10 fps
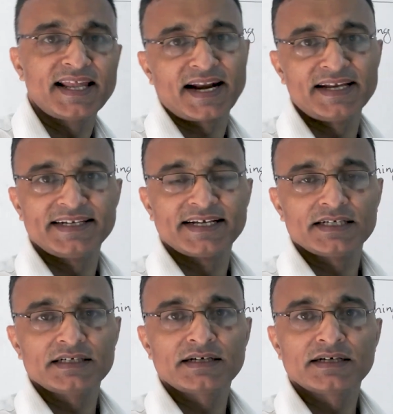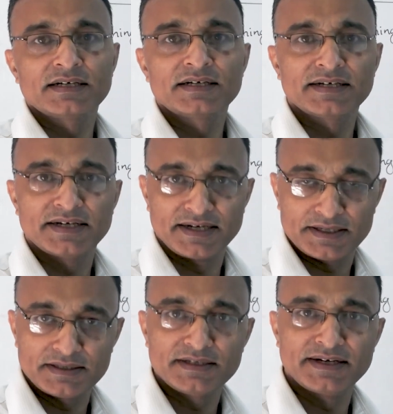and writing,
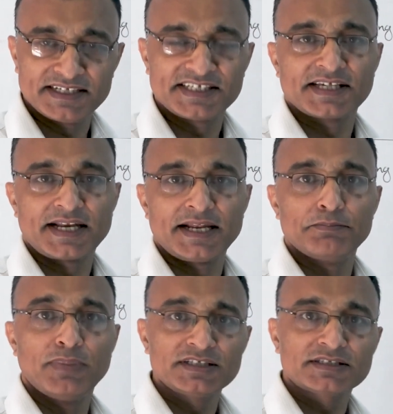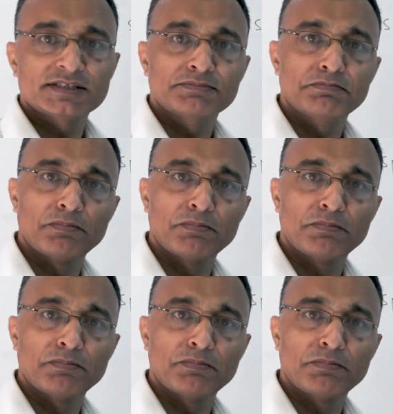necessary. But